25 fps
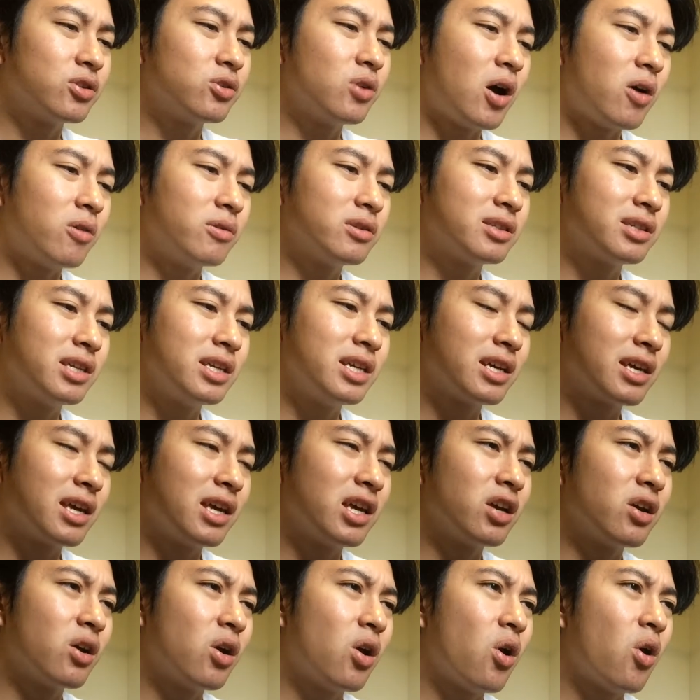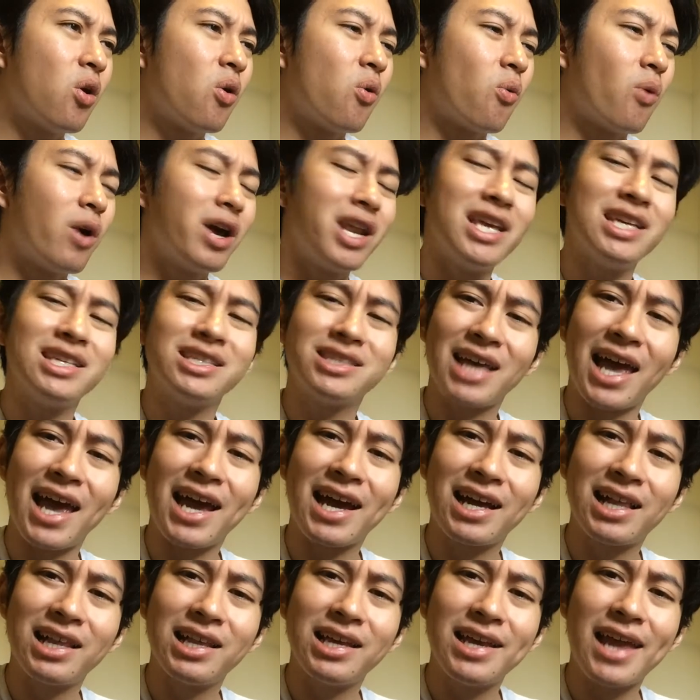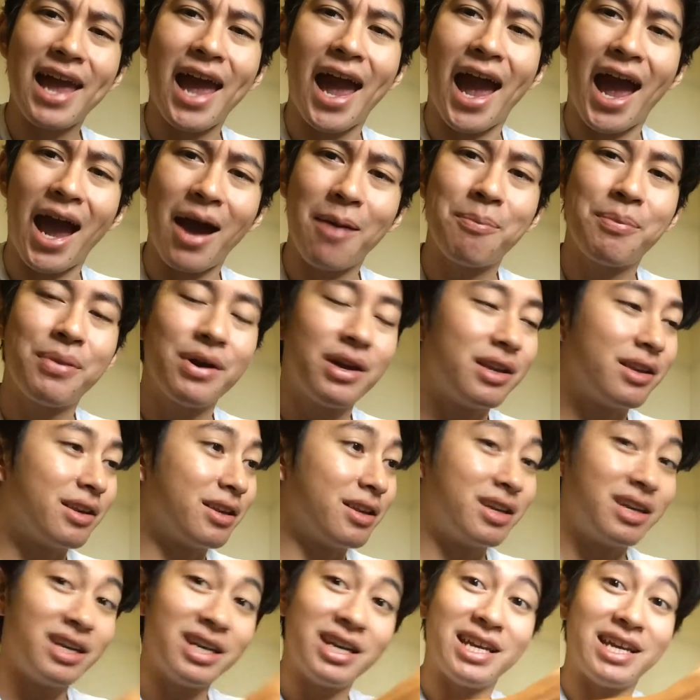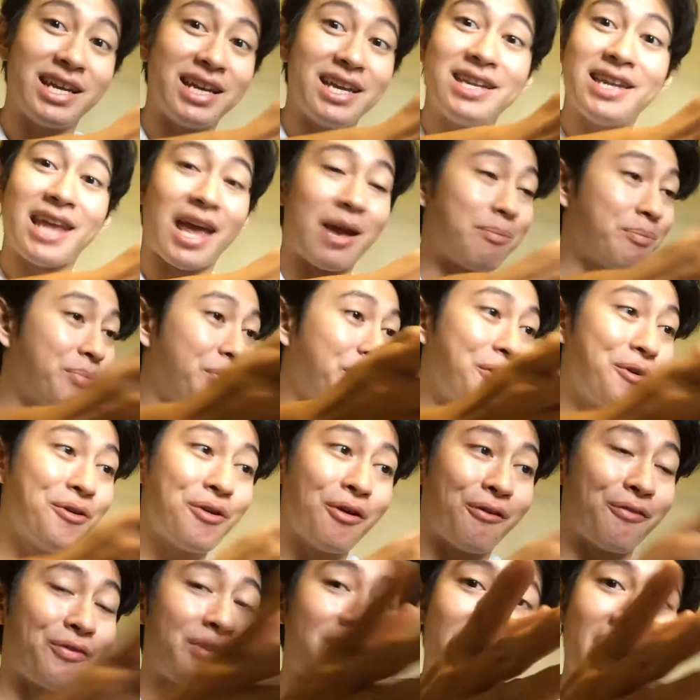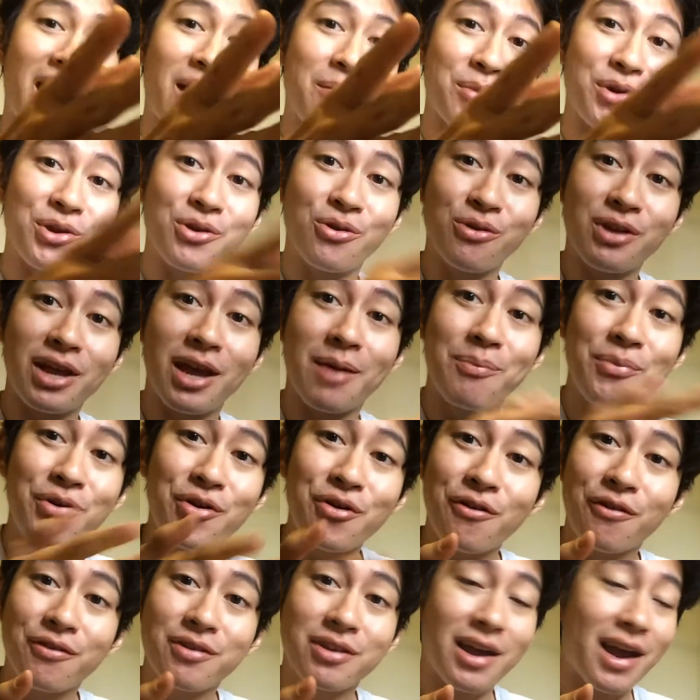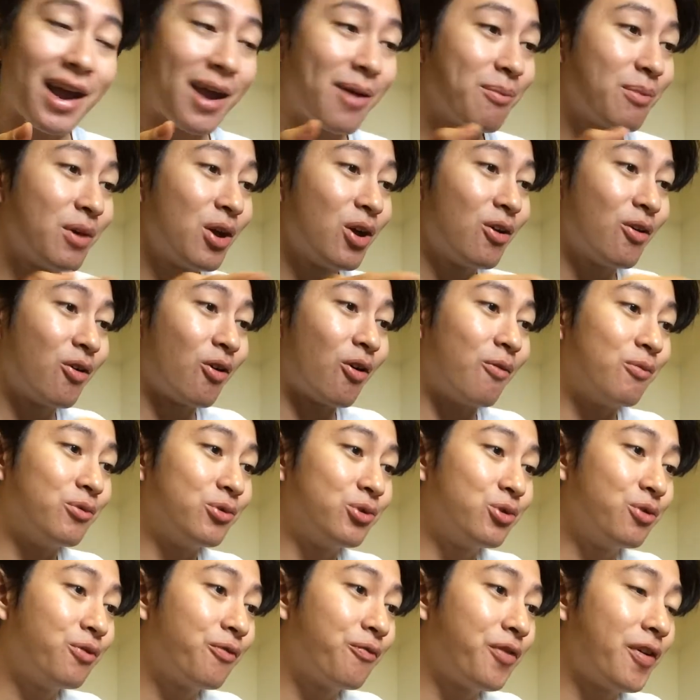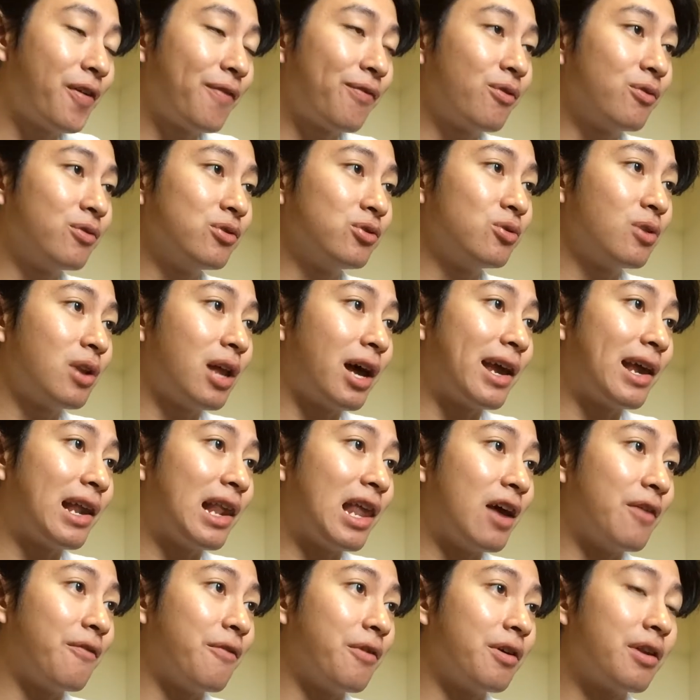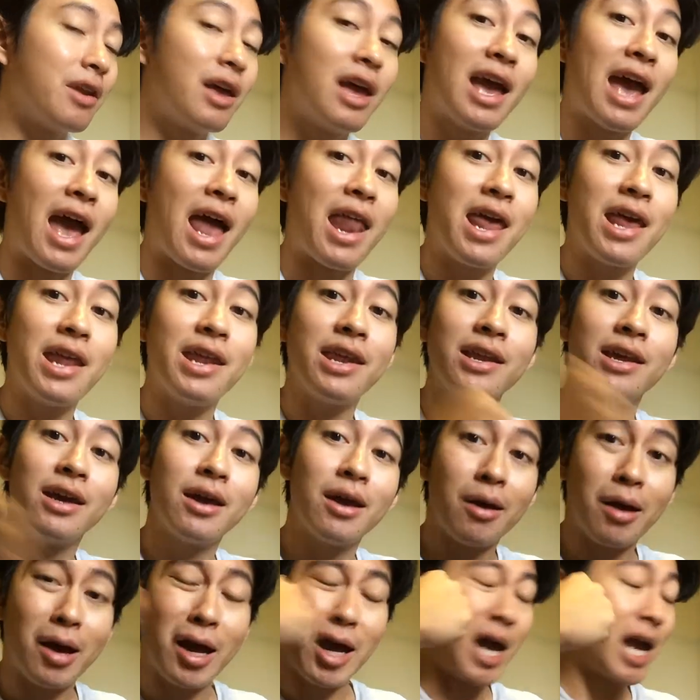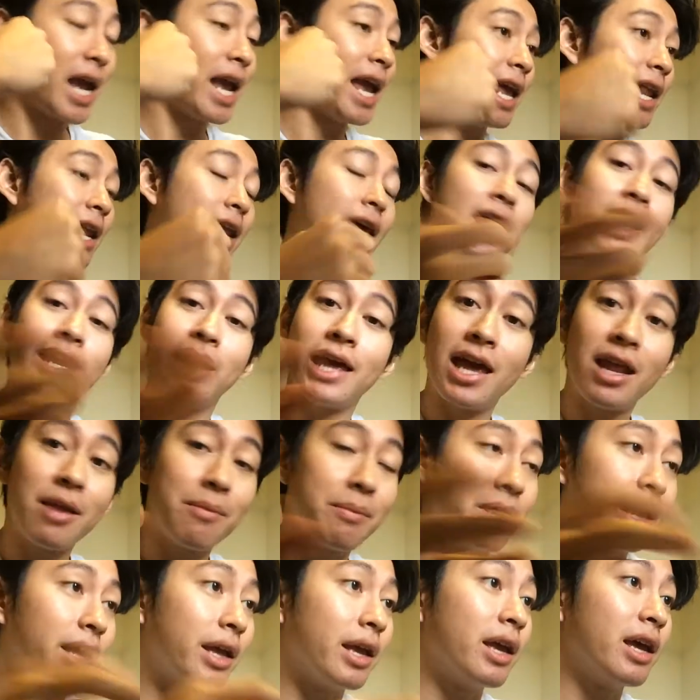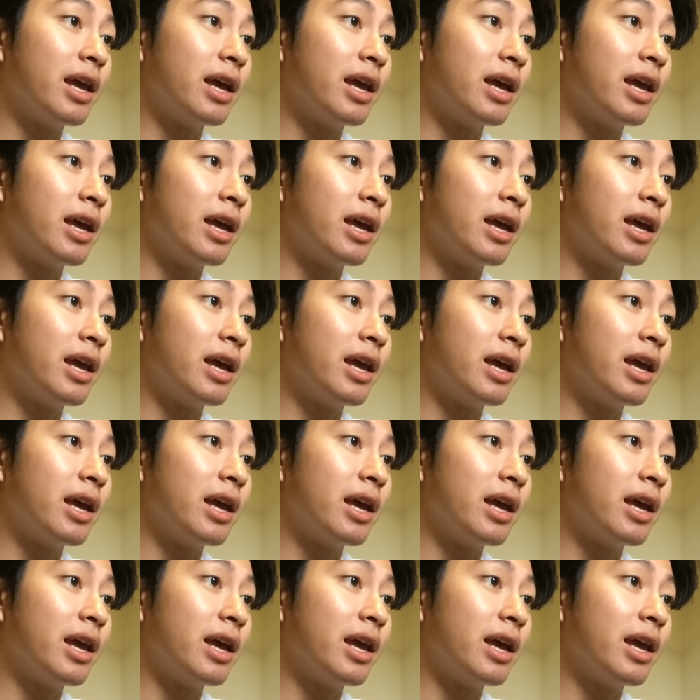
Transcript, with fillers: So I was thinking, what exactly happened in that period of time? You know, that period of time from June fifth to July eleventh, and then it, it hit me.